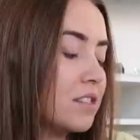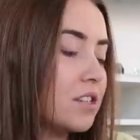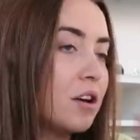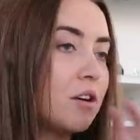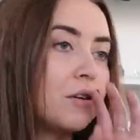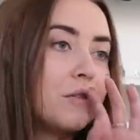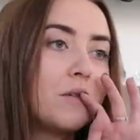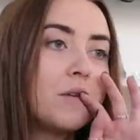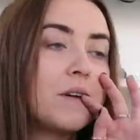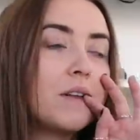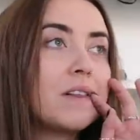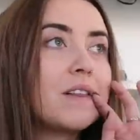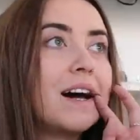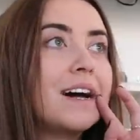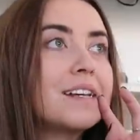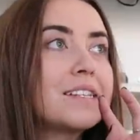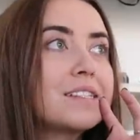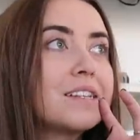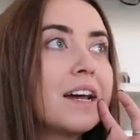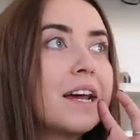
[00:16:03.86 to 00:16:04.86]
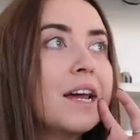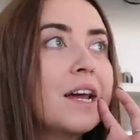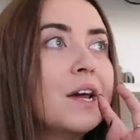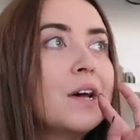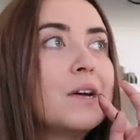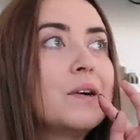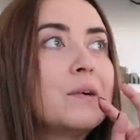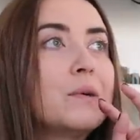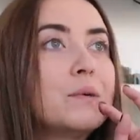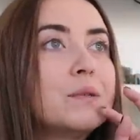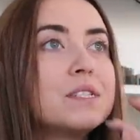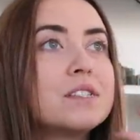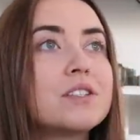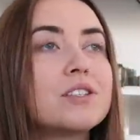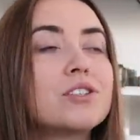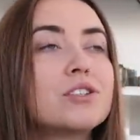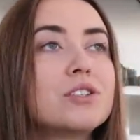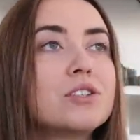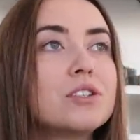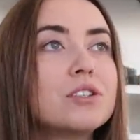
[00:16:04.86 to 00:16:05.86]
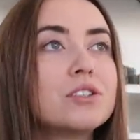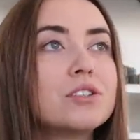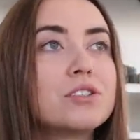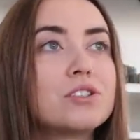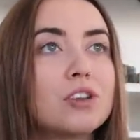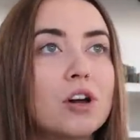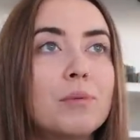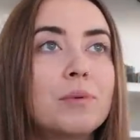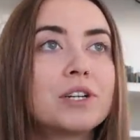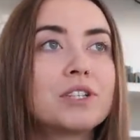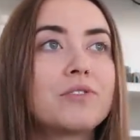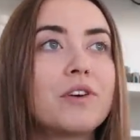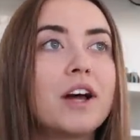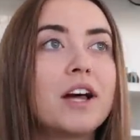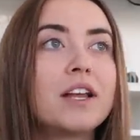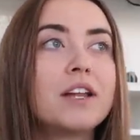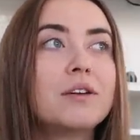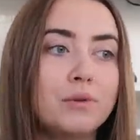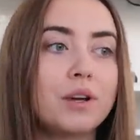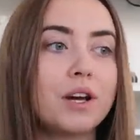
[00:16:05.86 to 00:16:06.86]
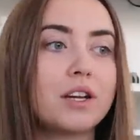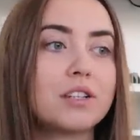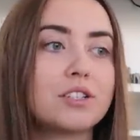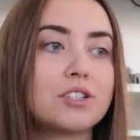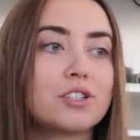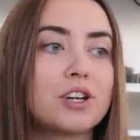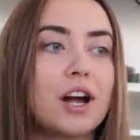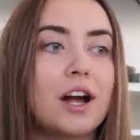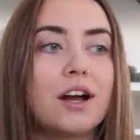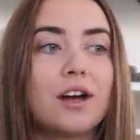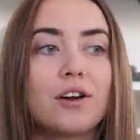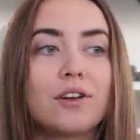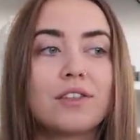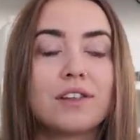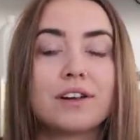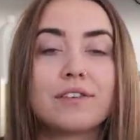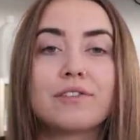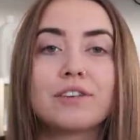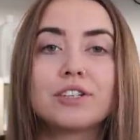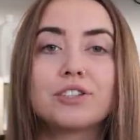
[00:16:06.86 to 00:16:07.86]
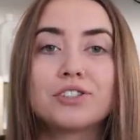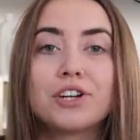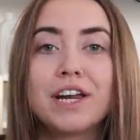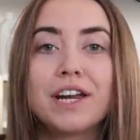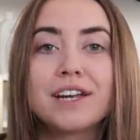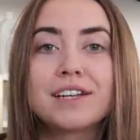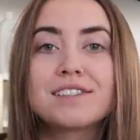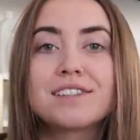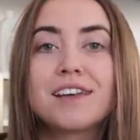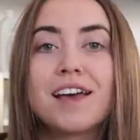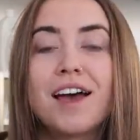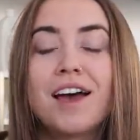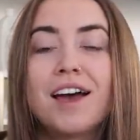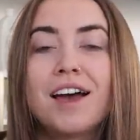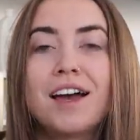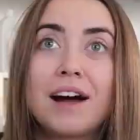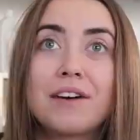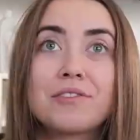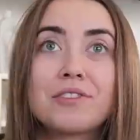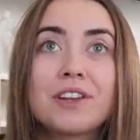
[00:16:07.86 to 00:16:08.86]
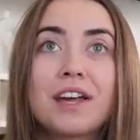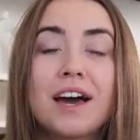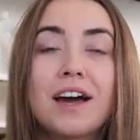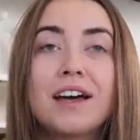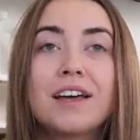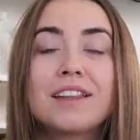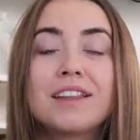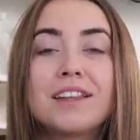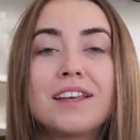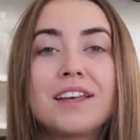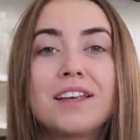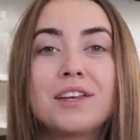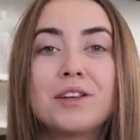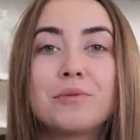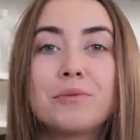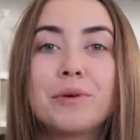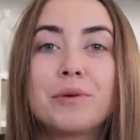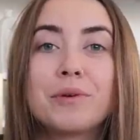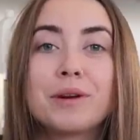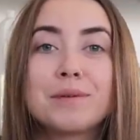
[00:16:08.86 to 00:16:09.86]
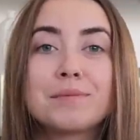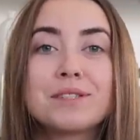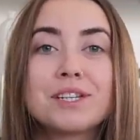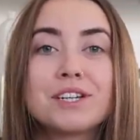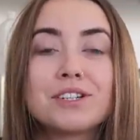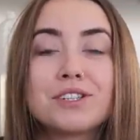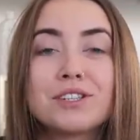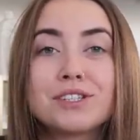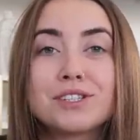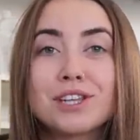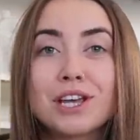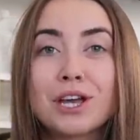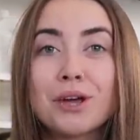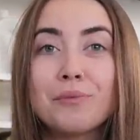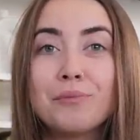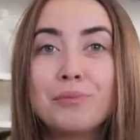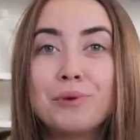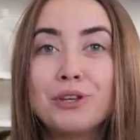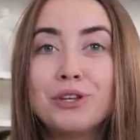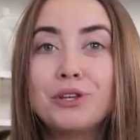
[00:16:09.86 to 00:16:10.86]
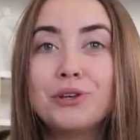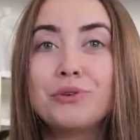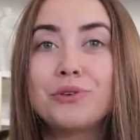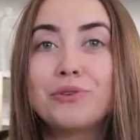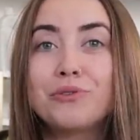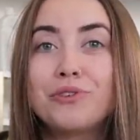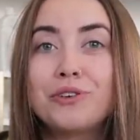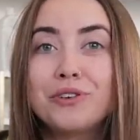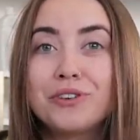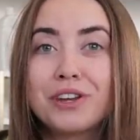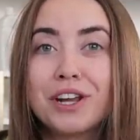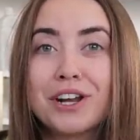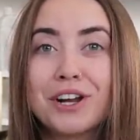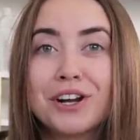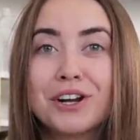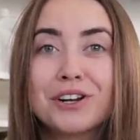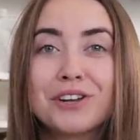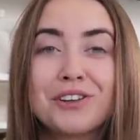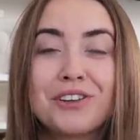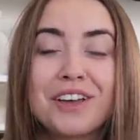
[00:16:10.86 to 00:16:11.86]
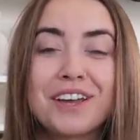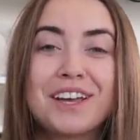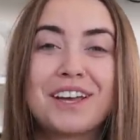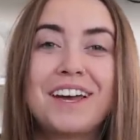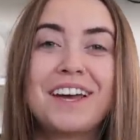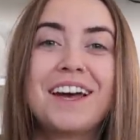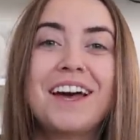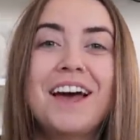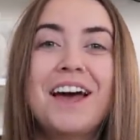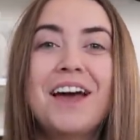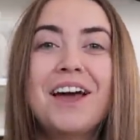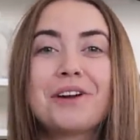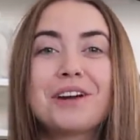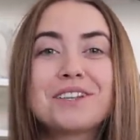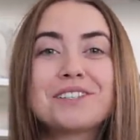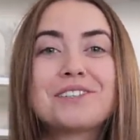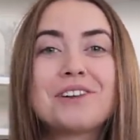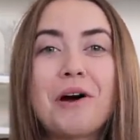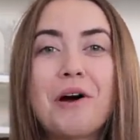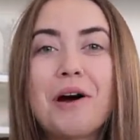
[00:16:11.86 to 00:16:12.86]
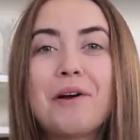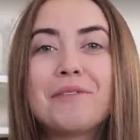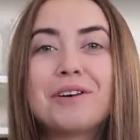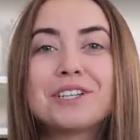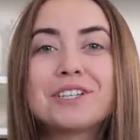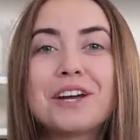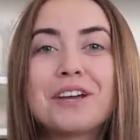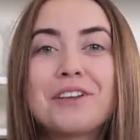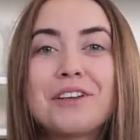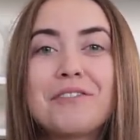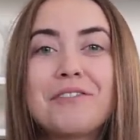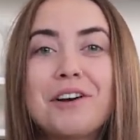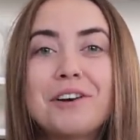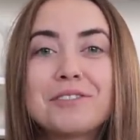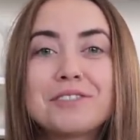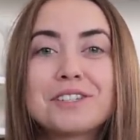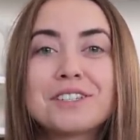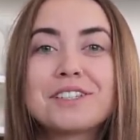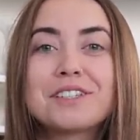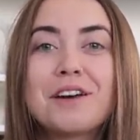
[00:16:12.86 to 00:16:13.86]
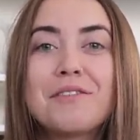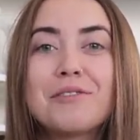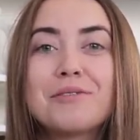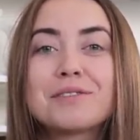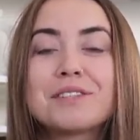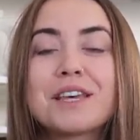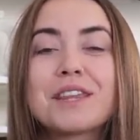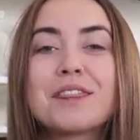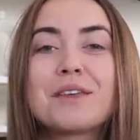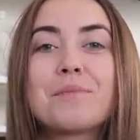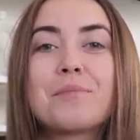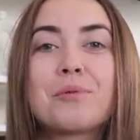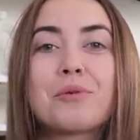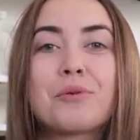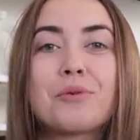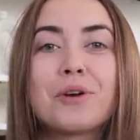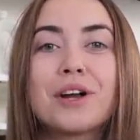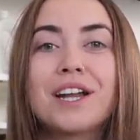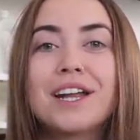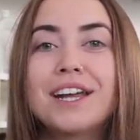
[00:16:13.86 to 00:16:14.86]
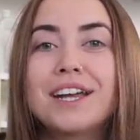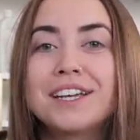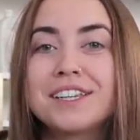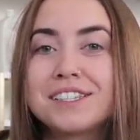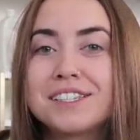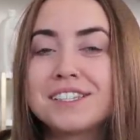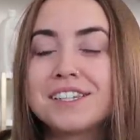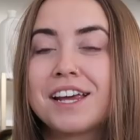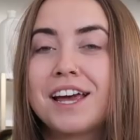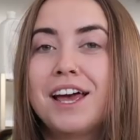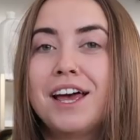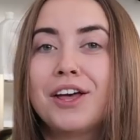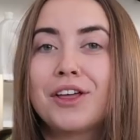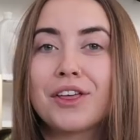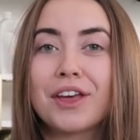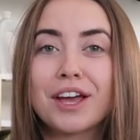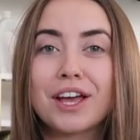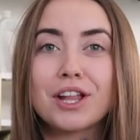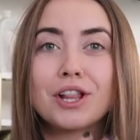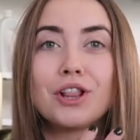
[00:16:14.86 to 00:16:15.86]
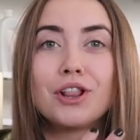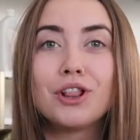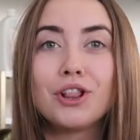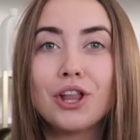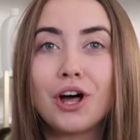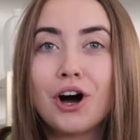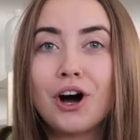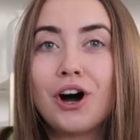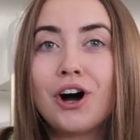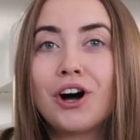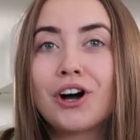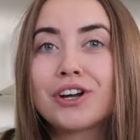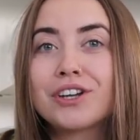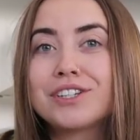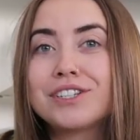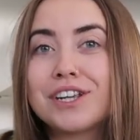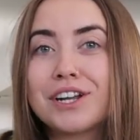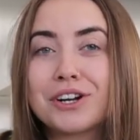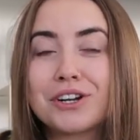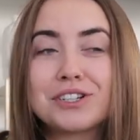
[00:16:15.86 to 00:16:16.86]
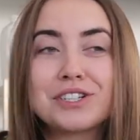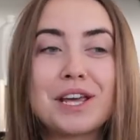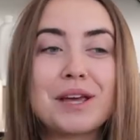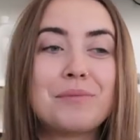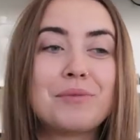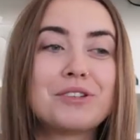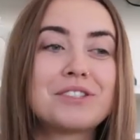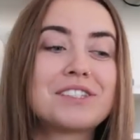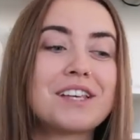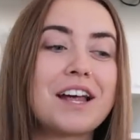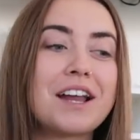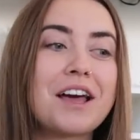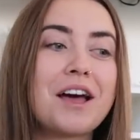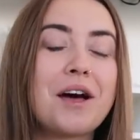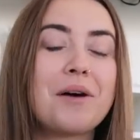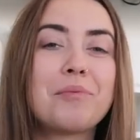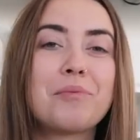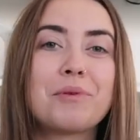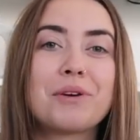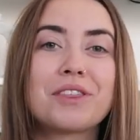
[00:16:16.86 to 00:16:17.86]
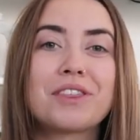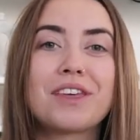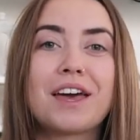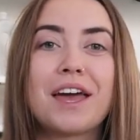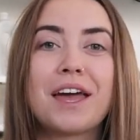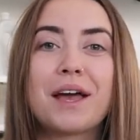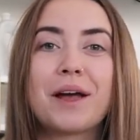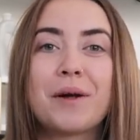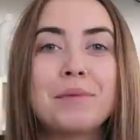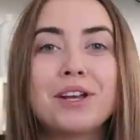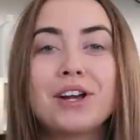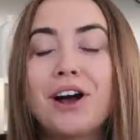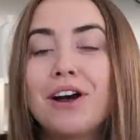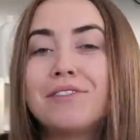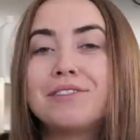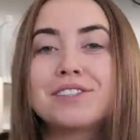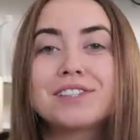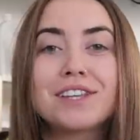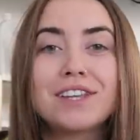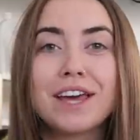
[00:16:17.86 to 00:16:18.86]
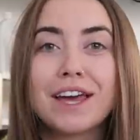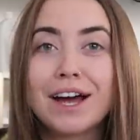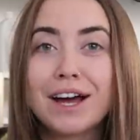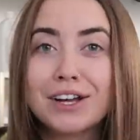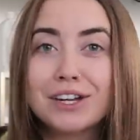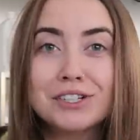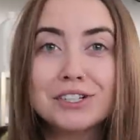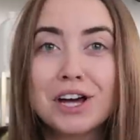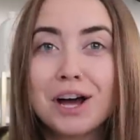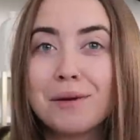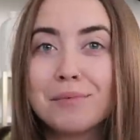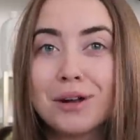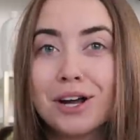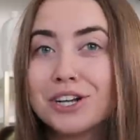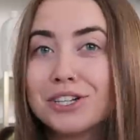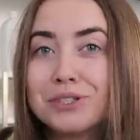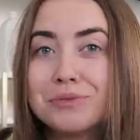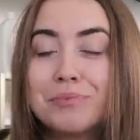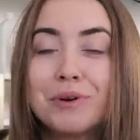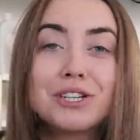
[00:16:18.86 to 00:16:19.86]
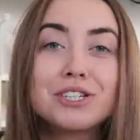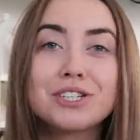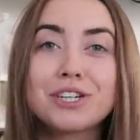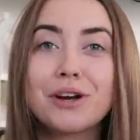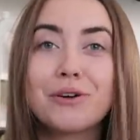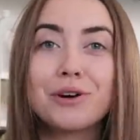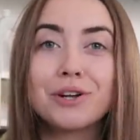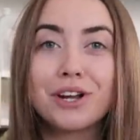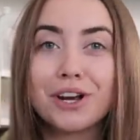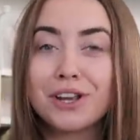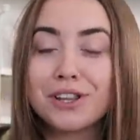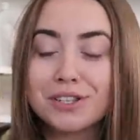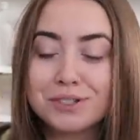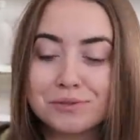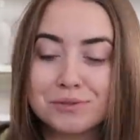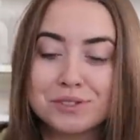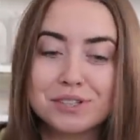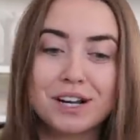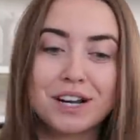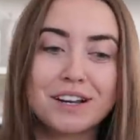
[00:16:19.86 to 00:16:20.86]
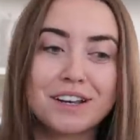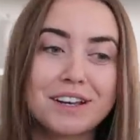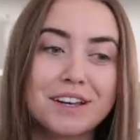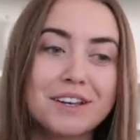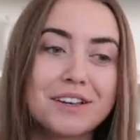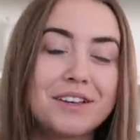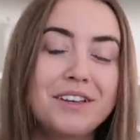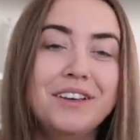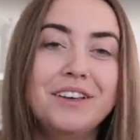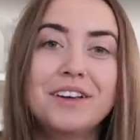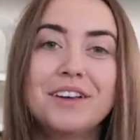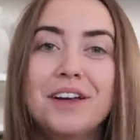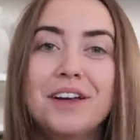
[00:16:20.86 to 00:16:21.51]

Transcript: And so last night was so much fun. We got to try all the different drinks. After that, then we went upstairs to this like beautiful dinner. Like, you guys know how much I love hosting stuff. It was like the prettiest, like long dinner table setup with like, I mean, obviously they had a top-notch budget going on. This was not a